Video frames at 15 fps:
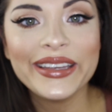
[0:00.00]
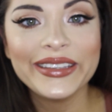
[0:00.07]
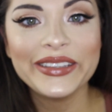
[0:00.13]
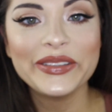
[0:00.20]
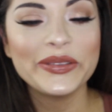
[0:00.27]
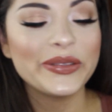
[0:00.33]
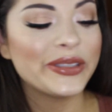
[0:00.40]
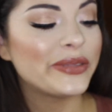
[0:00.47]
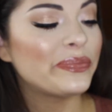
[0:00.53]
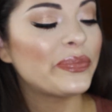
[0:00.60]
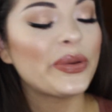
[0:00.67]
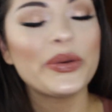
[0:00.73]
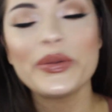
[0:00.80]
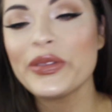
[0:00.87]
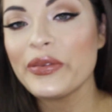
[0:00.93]
used
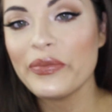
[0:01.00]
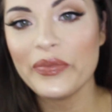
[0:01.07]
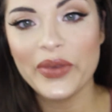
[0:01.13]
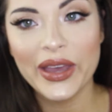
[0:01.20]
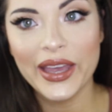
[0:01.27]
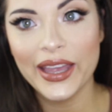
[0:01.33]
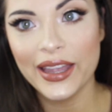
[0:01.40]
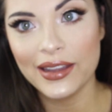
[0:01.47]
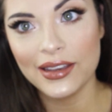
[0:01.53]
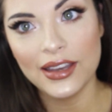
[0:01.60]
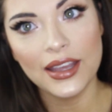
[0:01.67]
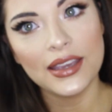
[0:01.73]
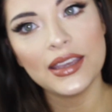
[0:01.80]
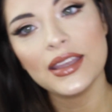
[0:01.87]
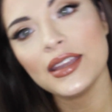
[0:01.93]
both my
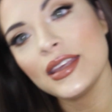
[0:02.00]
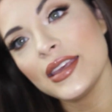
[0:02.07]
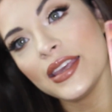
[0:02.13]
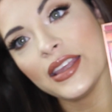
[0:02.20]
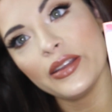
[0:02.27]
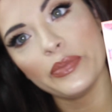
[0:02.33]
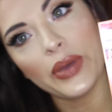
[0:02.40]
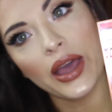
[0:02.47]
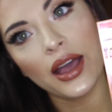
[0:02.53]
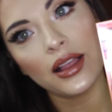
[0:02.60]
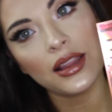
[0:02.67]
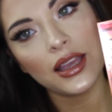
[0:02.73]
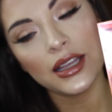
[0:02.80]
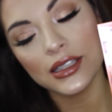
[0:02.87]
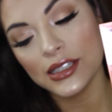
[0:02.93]
Naked Heat
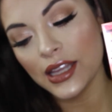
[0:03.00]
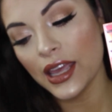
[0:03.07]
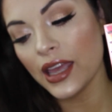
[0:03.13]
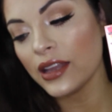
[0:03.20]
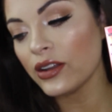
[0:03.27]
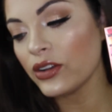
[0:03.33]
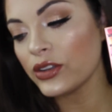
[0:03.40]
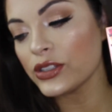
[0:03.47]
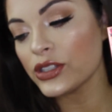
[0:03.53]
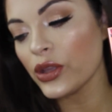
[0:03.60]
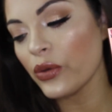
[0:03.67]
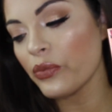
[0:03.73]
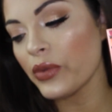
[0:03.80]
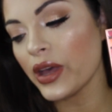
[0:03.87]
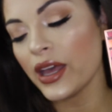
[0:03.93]
palette and
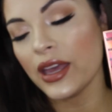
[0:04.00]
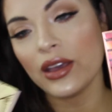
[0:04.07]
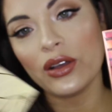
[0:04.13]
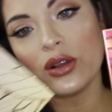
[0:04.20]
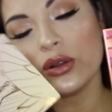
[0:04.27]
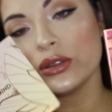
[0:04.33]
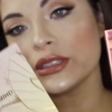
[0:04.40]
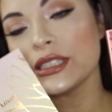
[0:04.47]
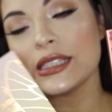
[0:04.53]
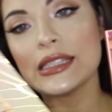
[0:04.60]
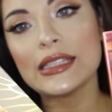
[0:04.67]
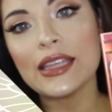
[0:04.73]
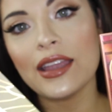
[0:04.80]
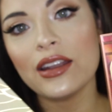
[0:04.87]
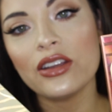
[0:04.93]
also my Golden
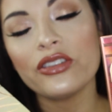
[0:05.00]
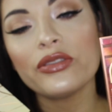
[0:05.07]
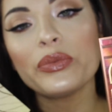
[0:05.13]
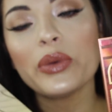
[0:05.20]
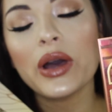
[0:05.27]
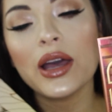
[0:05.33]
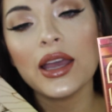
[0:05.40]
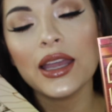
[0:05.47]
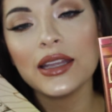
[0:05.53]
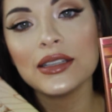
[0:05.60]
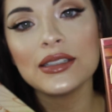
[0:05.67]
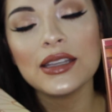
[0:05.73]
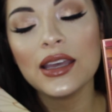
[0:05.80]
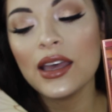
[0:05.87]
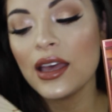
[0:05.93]
State of
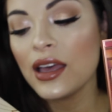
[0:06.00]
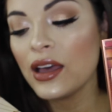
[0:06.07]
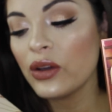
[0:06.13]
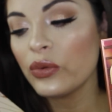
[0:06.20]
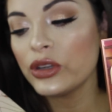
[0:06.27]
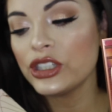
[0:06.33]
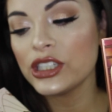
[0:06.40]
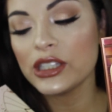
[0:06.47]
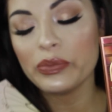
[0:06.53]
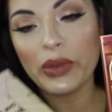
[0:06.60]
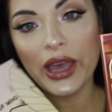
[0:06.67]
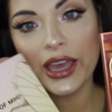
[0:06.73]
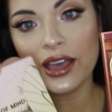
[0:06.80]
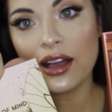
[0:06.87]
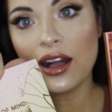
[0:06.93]
Mind, which is
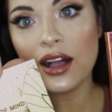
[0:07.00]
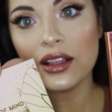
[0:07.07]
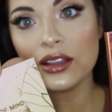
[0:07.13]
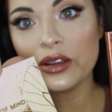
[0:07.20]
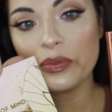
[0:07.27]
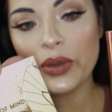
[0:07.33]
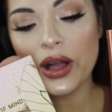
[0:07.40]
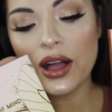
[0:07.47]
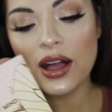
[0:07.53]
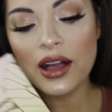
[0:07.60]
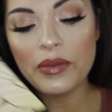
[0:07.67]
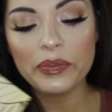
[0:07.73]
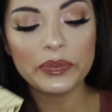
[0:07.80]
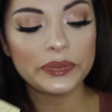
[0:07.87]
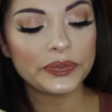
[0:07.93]
by
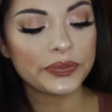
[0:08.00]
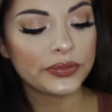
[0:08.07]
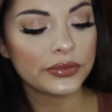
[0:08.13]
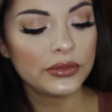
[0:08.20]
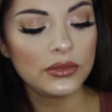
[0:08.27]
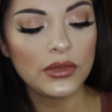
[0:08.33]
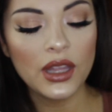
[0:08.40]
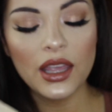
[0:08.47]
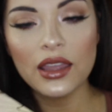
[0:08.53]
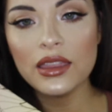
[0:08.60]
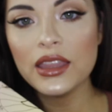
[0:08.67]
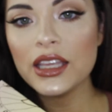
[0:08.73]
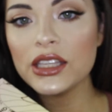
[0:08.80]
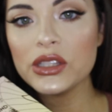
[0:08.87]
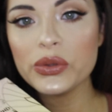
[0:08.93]
ColourPop.
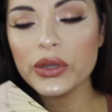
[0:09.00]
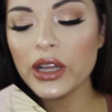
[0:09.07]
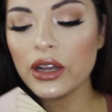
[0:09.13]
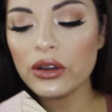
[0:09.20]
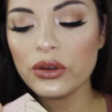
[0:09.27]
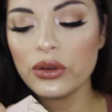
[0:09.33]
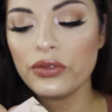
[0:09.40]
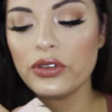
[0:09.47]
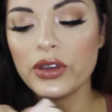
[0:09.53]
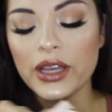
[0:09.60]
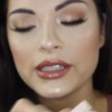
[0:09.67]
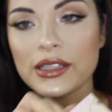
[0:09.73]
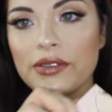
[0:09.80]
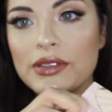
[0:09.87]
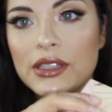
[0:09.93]
This one, I don't know if you
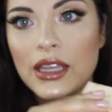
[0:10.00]
guys have